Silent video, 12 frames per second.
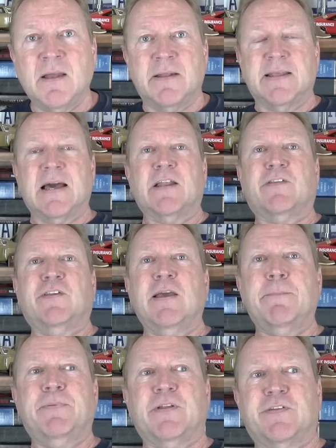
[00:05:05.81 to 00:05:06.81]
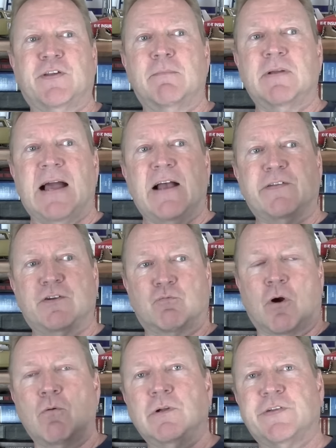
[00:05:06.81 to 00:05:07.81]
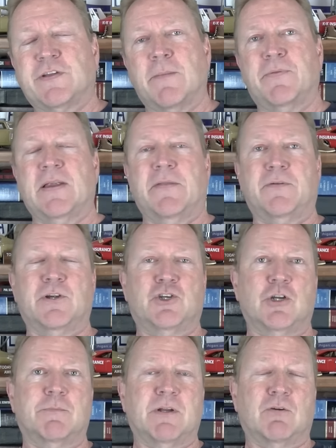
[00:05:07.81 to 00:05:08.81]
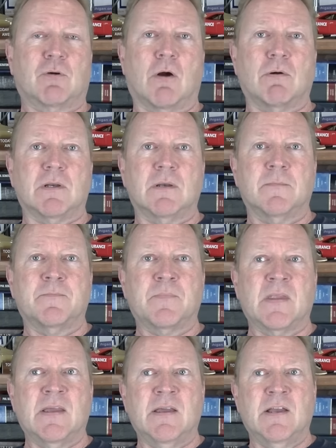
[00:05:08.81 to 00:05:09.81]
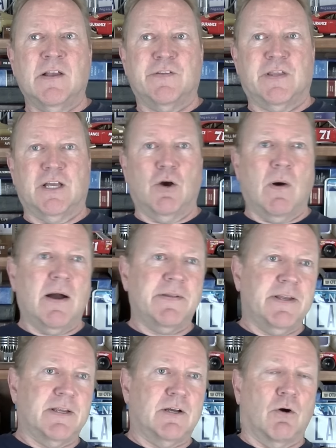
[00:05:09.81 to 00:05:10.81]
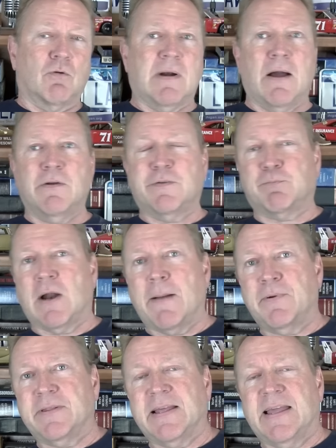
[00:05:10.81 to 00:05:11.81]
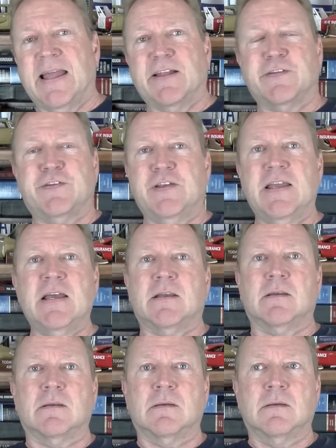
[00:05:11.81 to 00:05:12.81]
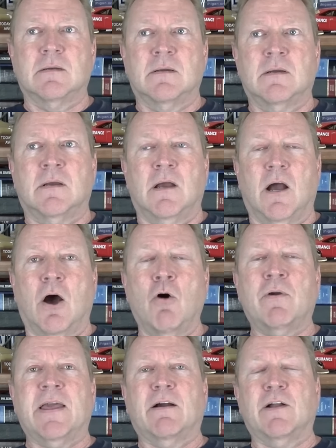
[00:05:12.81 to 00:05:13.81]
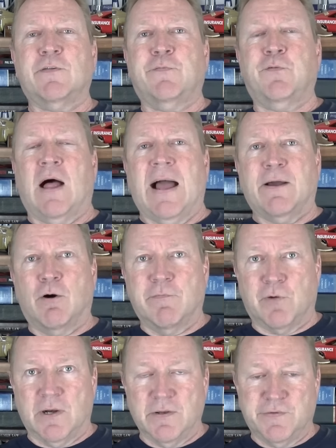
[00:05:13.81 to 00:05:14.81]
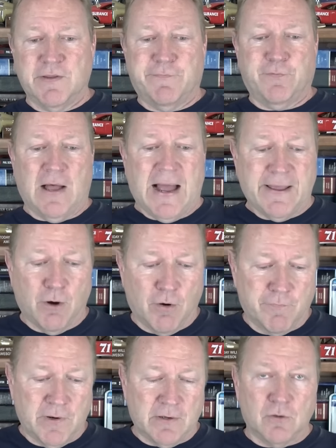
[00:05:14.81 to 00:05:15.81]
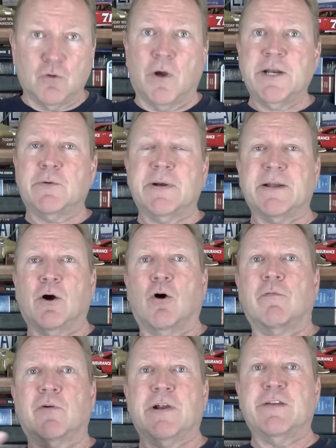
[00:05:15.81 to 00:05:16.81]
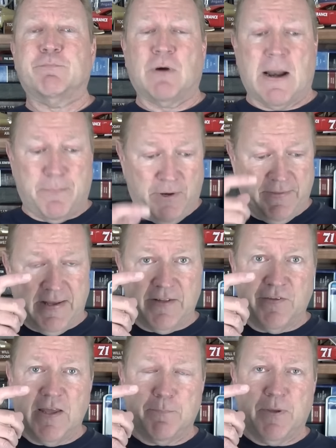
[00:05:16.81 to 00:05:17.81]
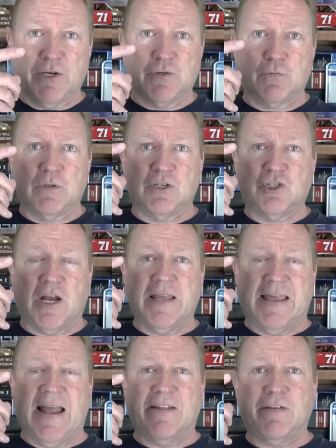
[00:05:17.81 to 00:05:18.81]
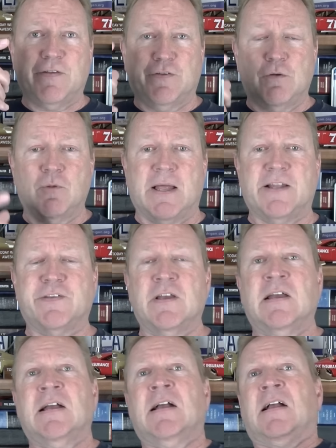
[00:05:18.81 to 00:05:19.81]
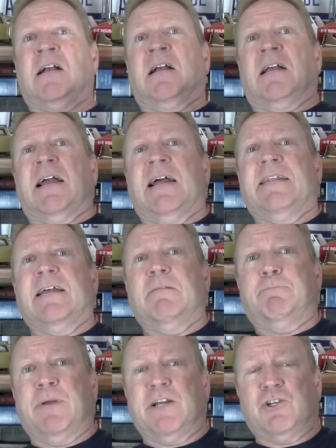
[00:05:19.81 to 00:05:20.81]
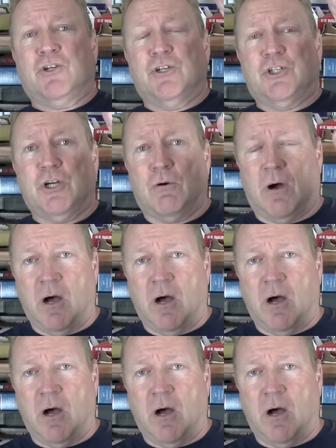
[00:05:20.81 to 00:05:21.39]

And they got a tip that some guy's growing something out there he shouldn't be growing. So they go out and they go around his property and they can't see in. Okay, let's fly over it. So they fly over it and loitering over his property, they can take pictures with a gigantic zoom lens and the pictures show